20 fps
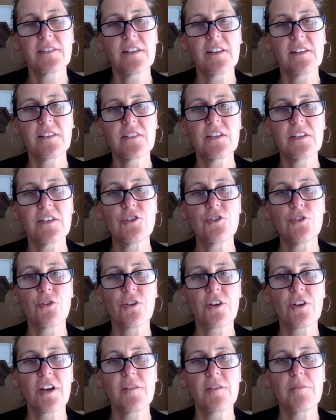seek your
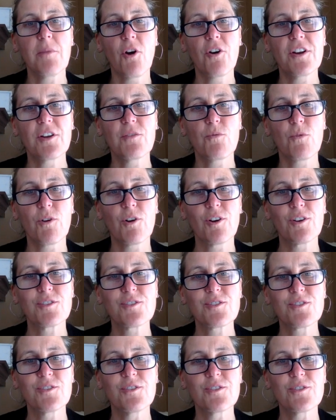kind of parting words
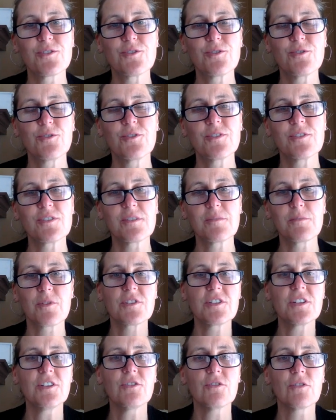to the students in
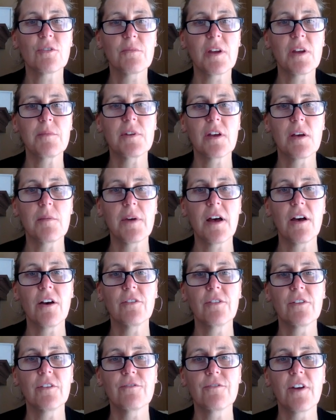particular, maybe
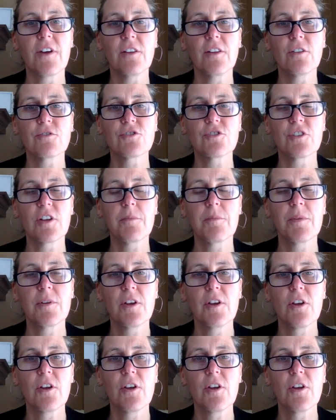about the fellowship,